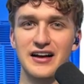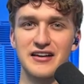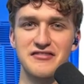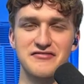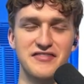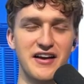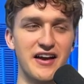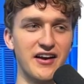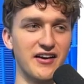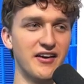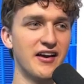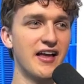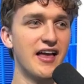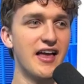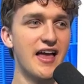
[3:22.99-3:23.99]

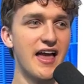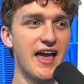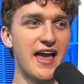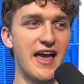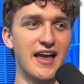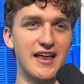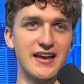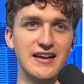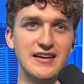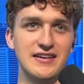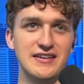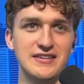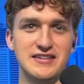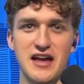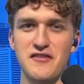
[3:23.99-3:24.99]
affair, and
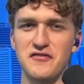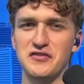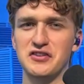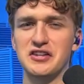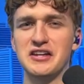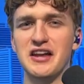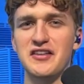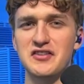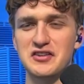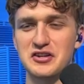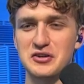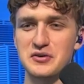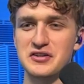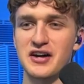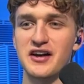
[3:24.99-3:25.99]
definitely nothing
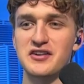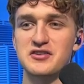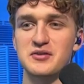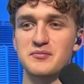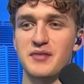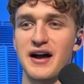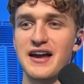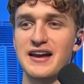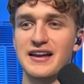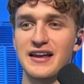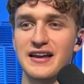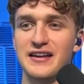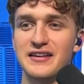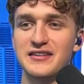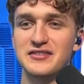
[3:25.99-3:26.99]
to do with Hunter
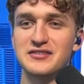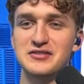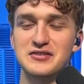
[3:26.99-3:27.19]
Biden,